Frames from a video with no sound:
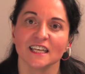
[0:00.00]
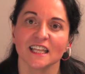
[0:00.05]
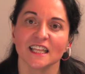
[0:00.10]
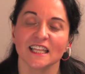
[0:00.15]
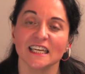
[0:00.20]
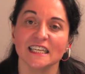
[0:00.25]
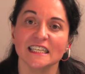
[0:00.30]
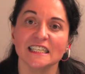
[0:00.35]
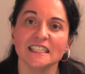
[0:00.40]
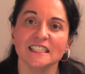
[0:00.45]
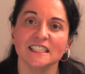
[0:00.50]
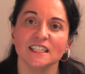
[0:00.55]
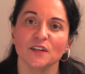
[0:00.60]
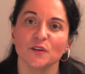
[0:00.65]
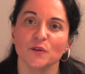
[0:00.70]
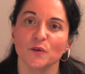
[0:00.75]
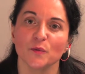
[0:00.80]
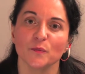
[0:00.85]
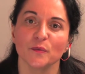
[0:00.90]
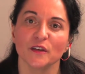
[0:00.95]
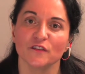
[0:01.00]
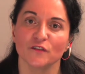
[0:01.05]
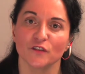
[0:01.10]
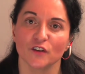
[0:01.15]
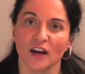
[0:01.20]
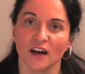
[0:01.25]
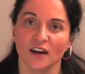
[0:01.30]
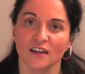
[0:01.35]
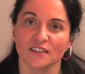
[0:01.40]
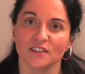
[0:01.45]
the easier it will be for
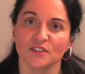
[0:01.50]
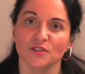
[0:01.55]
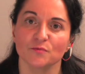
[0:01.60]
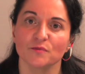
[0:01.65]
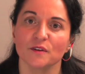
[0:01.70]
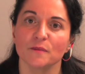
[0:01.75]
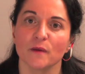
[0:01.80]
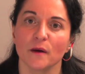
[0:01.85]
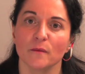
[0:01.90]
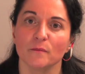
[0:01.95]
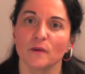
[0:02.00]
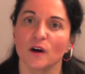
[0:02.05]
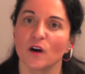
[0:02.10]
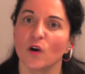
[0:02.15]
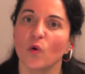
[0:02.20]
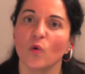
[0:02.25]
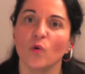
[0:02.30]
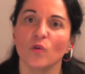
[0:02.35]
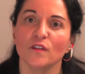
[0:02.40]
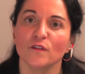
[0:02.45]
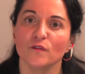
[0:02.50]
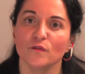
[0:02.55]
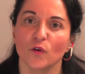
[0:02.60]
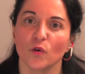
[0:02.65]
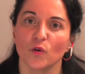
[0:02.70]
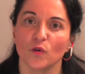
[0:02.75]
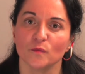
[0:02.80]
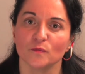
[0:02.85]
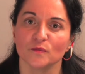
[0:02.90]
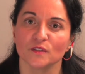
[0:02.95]
us to remember all the
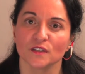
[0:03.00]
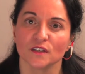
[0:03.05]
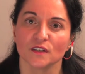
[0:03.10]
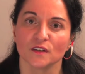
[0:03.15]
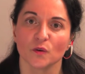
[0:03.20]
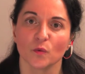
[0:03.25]
forms